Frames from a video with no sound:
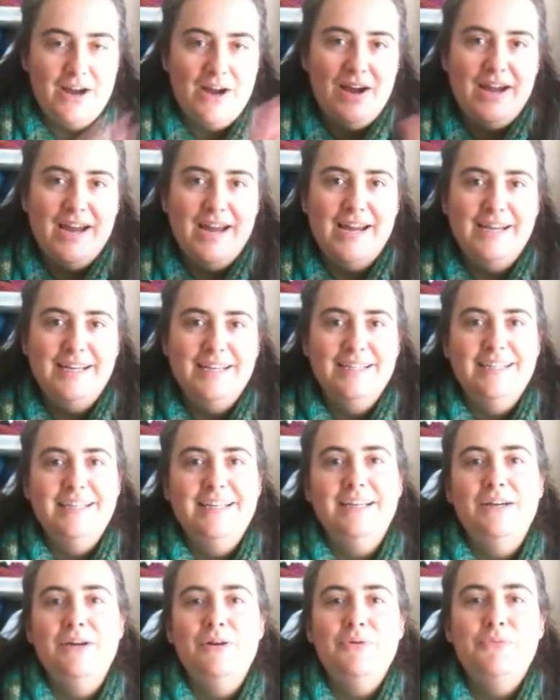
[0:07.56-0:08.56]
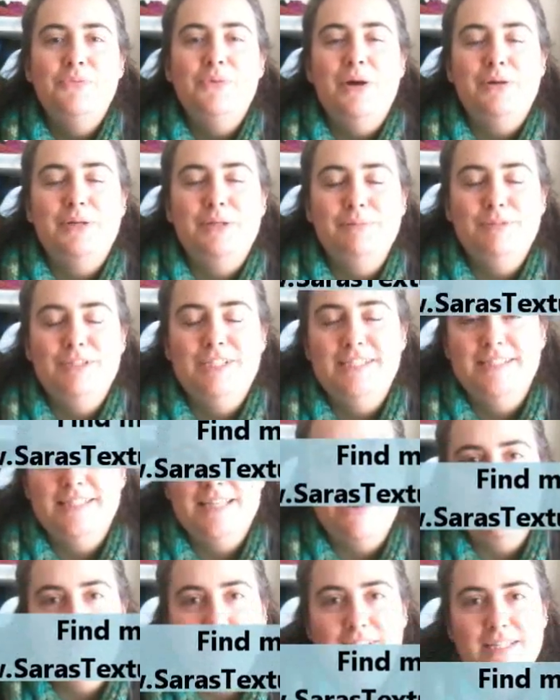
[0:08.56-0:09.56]
Hi, welcome to
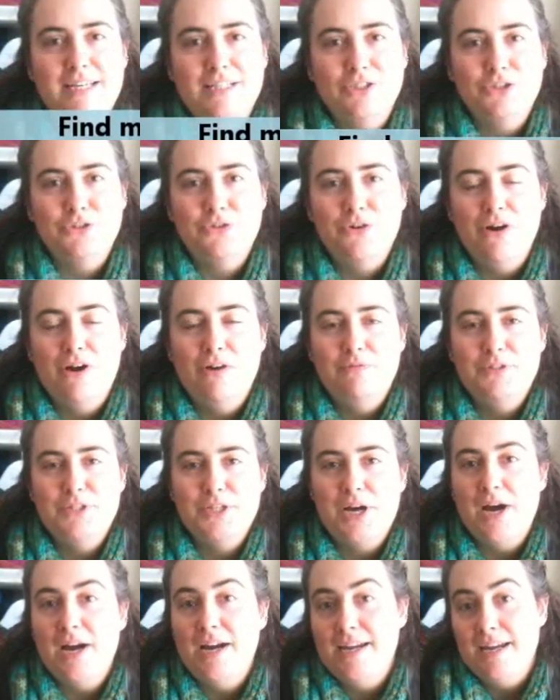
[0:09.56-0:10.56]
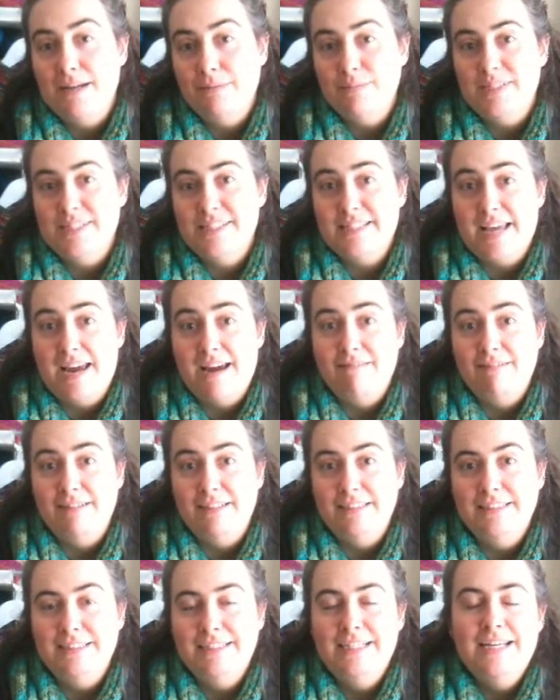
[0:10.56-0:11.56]
Sara's Texture Crafts. I am Sarah.
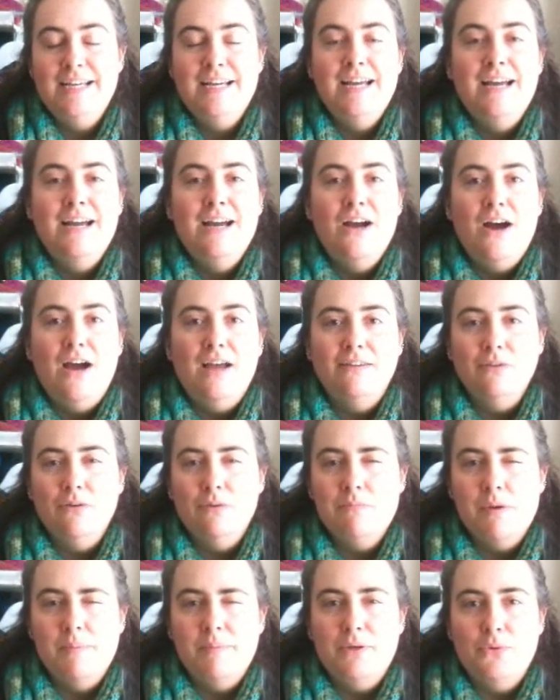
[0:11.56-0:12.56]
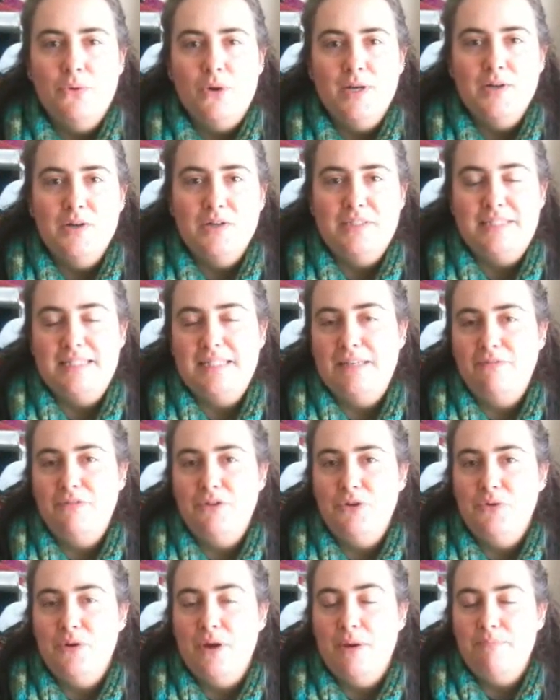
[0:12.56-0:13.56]
I thought it might be quite nice to give
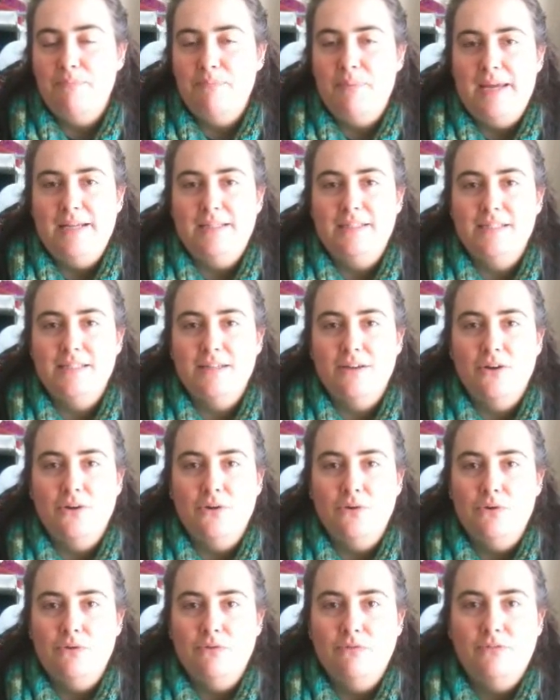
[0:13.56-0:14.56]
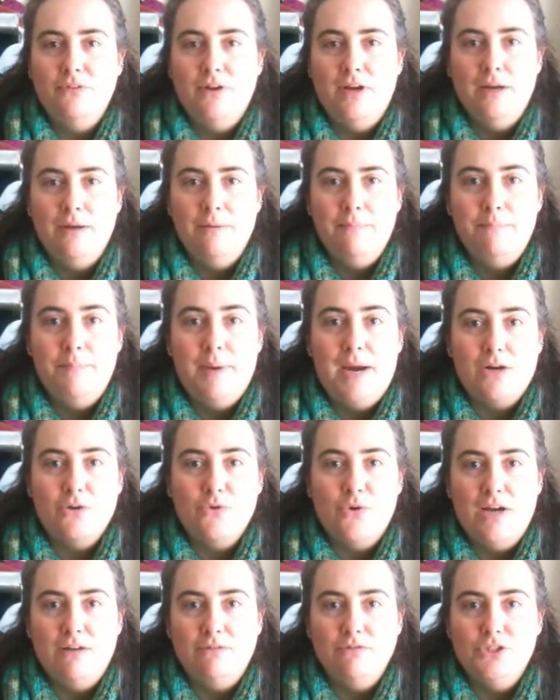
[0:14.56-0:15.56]
you a bit of
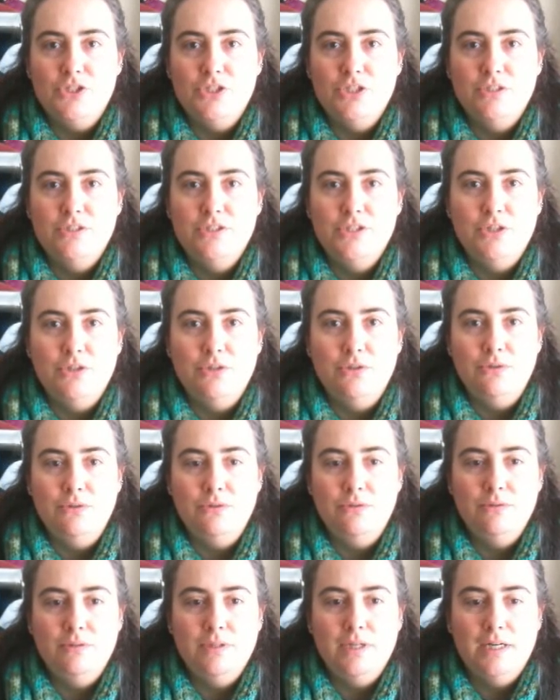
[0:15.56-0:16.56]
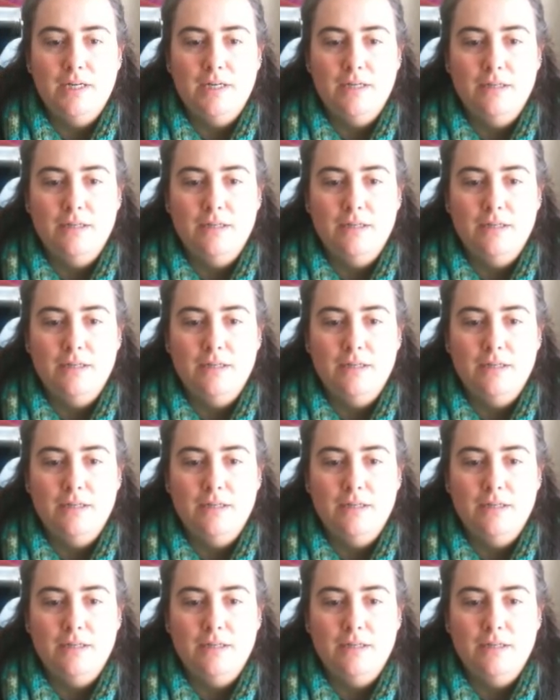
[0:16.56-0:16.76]
background to